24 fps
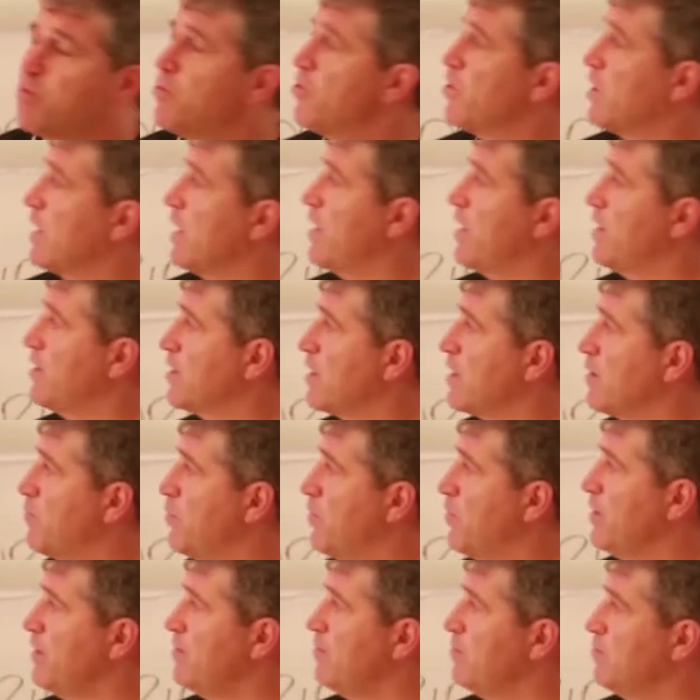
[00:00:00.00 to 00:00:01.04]
we weren't allowed to
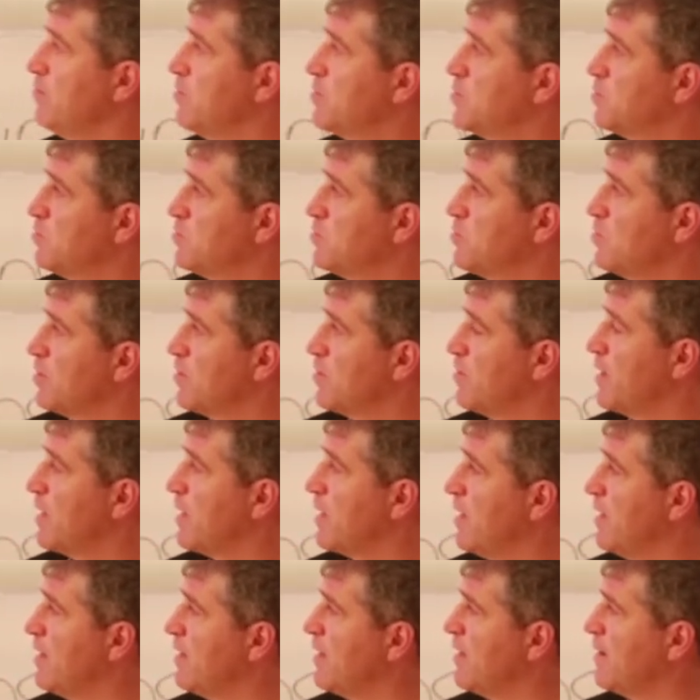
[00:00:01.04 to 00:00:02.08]
compete, which we'll talk
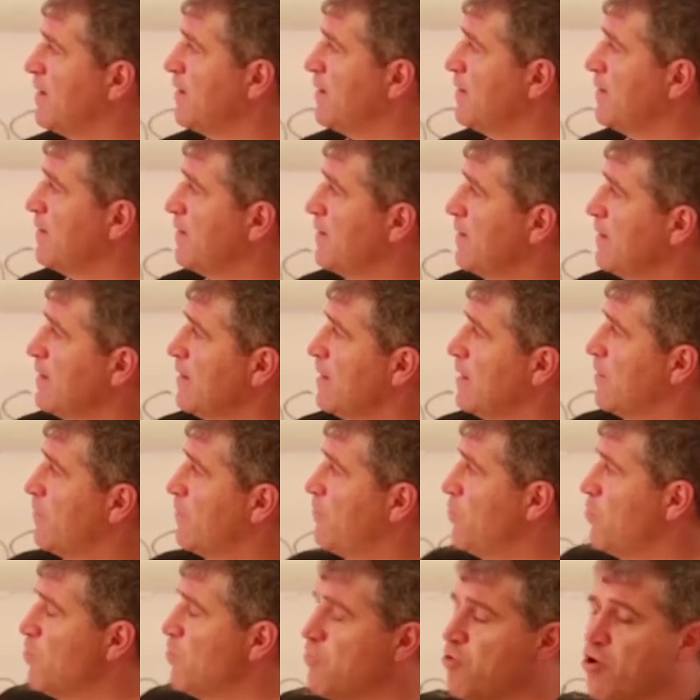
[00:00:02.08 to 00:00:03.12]
about later.
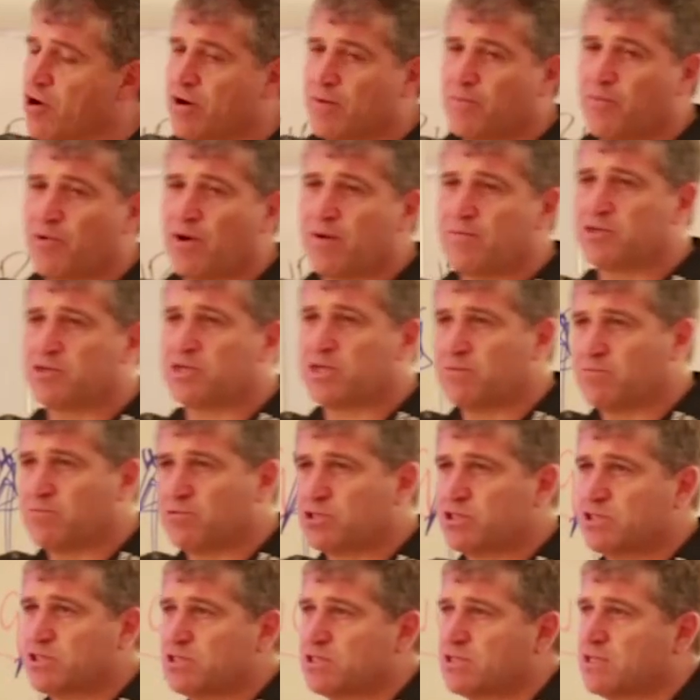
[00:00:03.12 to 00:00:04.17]
Four minor premiership,
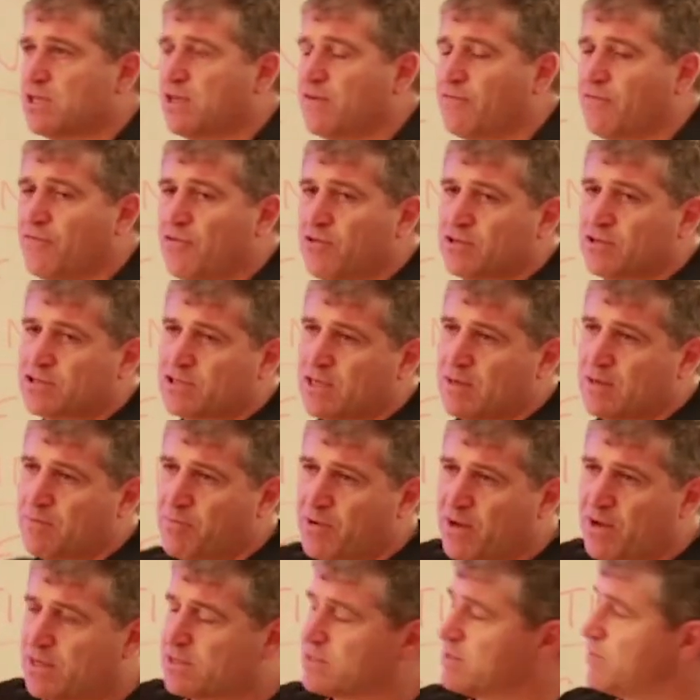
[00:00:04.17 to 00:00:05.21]
which is the first team
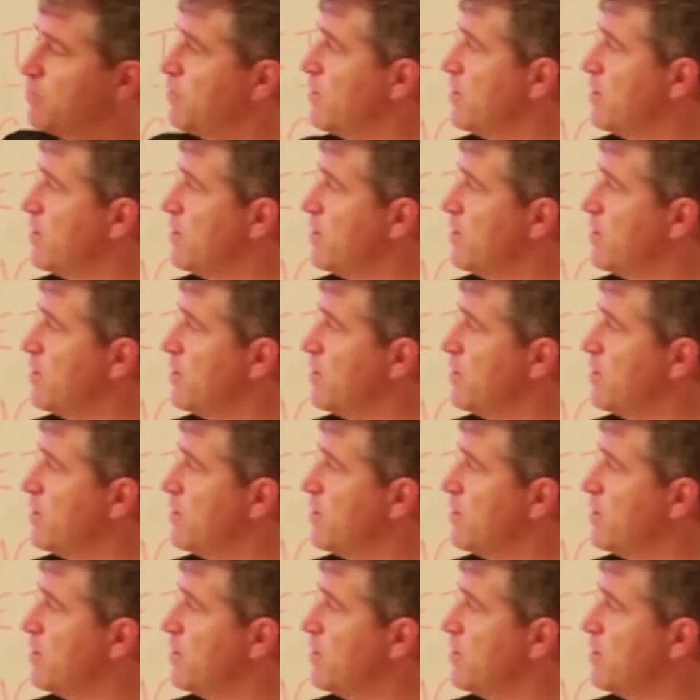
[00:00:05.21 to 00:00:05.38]
past the